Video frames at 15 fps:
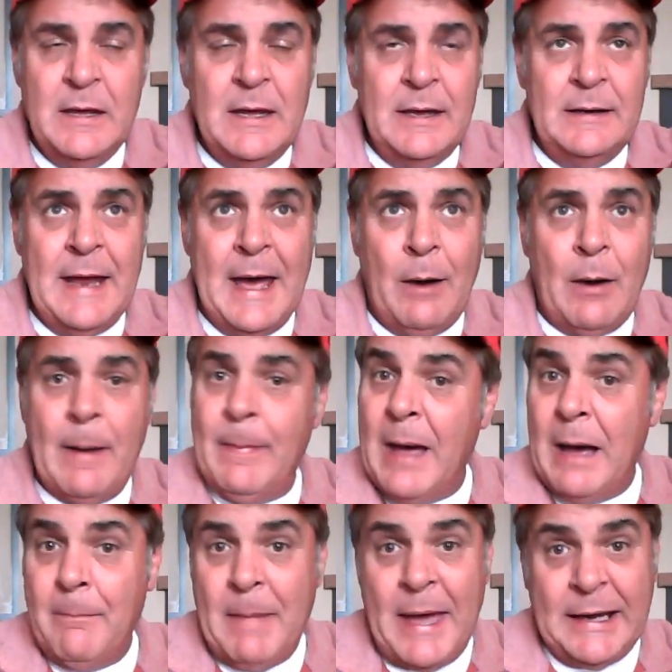Now, I'm
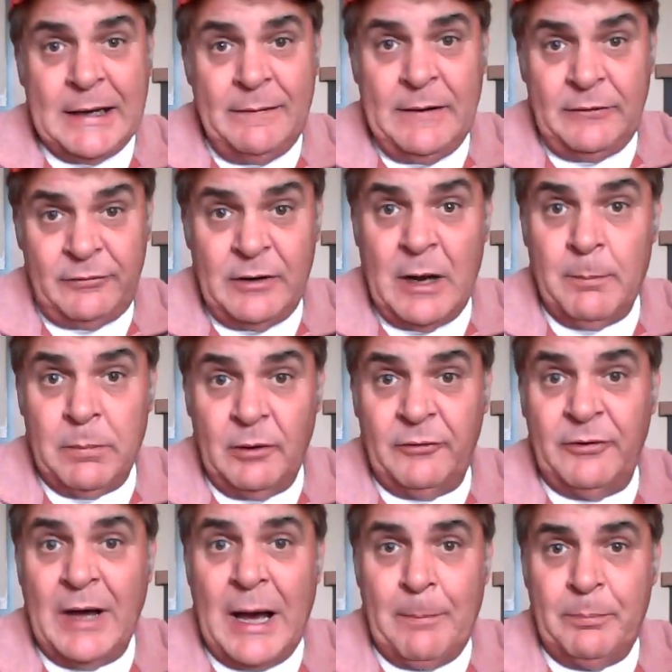not making these
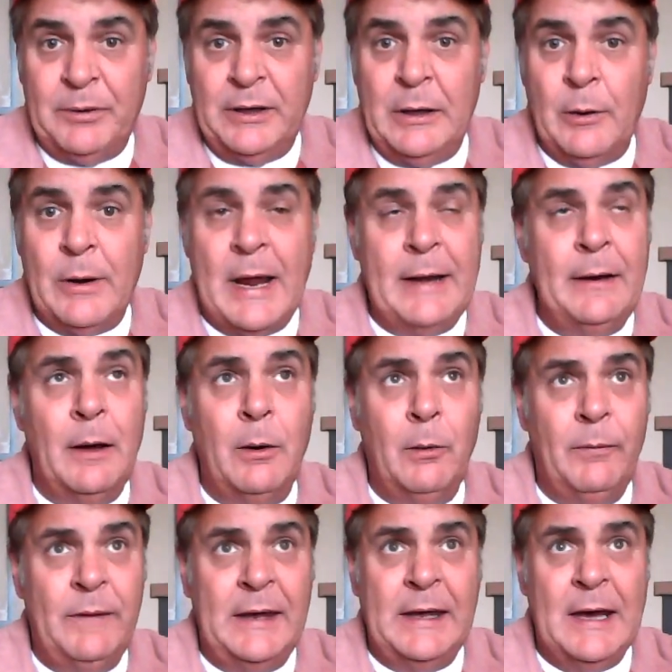numbers up, you know, and I know
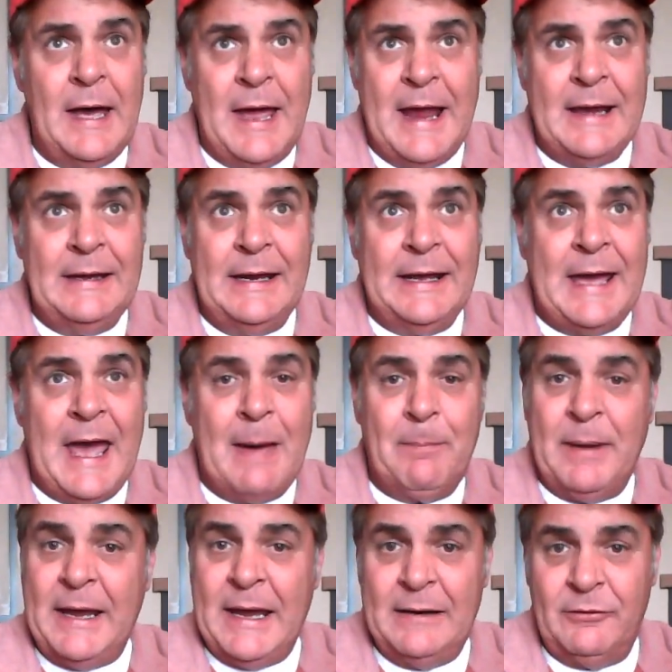the
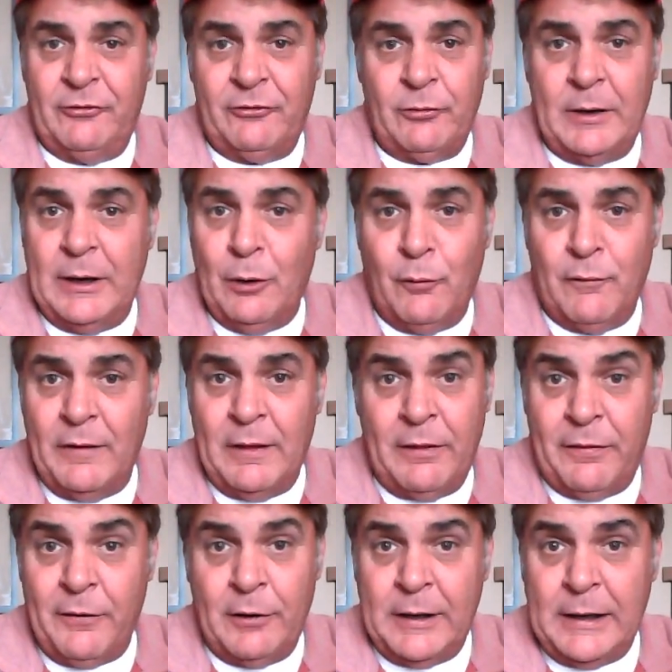handicapping industry over the 30